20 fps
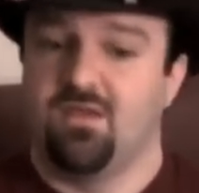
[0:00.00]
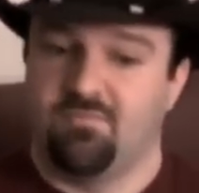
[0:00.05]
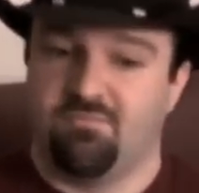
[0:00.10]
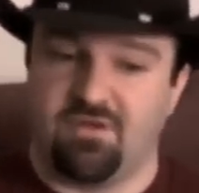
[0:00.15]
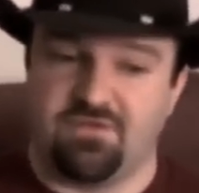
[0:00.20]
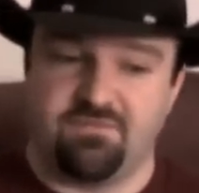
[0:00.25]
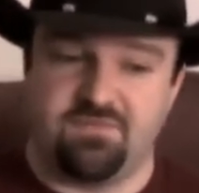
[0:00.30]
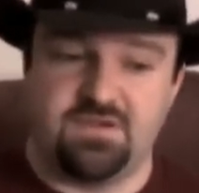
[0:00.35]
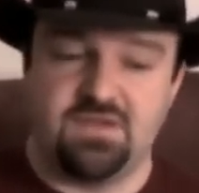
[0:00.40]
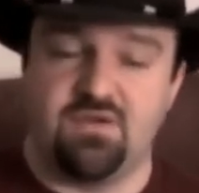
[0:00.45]

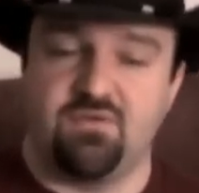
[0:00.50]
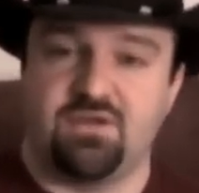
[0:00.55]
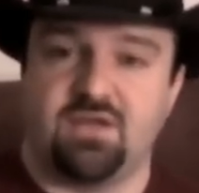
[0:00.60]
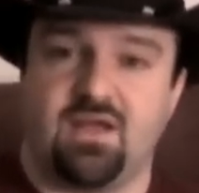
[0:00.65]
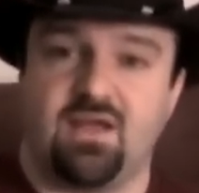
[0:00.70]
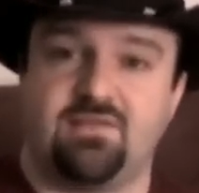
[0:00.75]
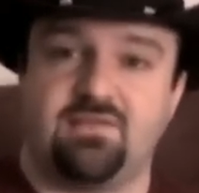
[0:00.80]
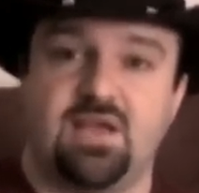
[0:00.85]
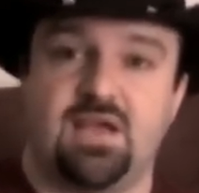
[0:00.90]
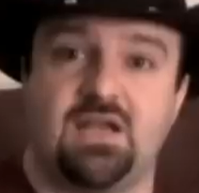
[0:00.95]
my video
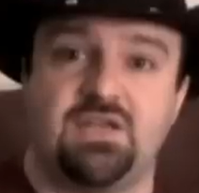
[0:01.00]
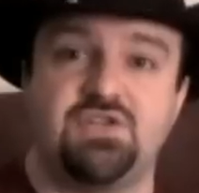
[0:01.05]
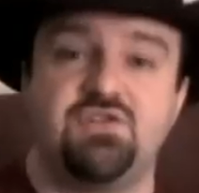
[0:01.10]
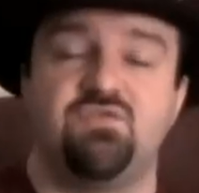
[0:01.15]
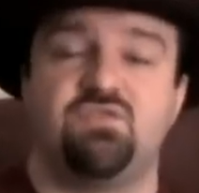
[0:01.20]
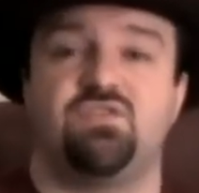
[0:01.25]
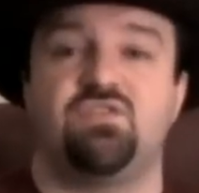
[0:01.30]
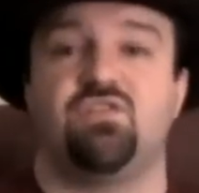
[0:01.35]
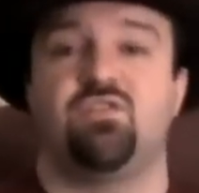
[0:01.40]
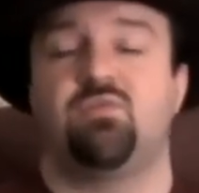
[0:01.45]
content on
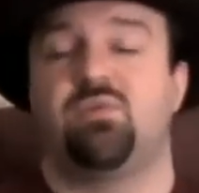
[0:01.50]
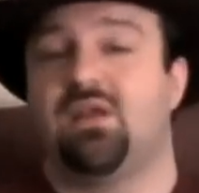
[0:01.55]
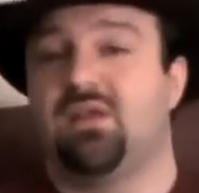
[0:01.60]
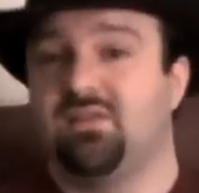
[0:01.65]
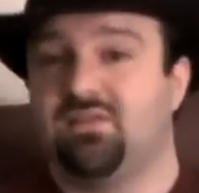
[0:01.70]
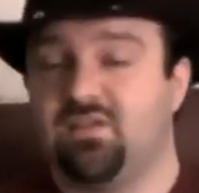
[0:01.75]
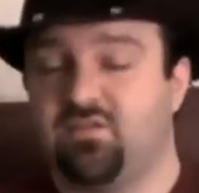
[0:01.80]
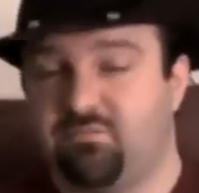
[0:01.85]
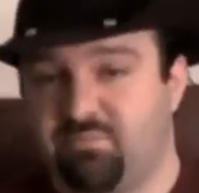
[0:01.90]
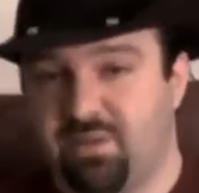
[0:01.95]
youtube
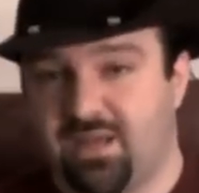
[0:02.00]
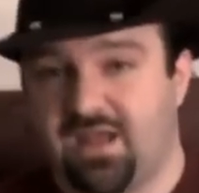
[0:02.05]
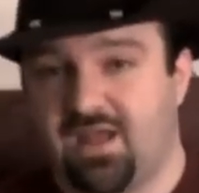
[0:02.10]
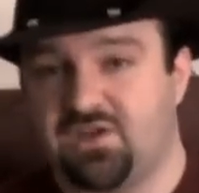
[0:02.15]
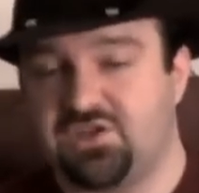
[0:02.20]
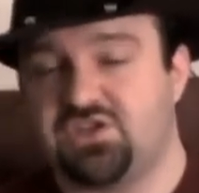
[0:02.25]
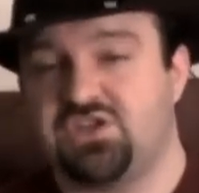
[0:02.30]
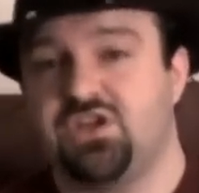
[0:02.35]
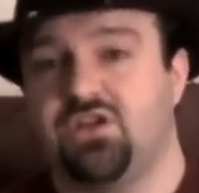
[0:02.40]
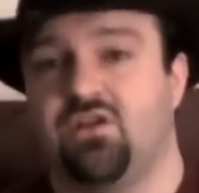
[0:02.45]
this
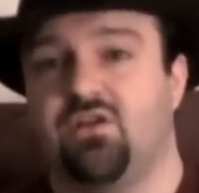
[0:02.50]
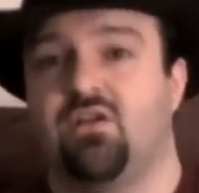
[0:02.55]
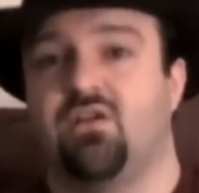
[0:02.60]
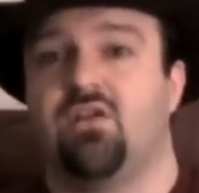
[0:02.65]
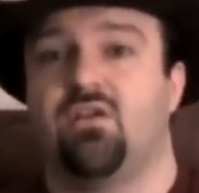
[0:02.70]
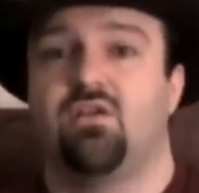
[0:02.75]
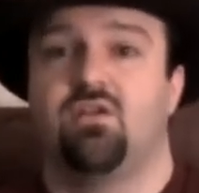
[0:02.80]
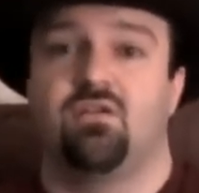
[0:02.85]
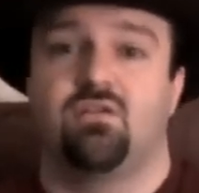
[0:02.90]
past year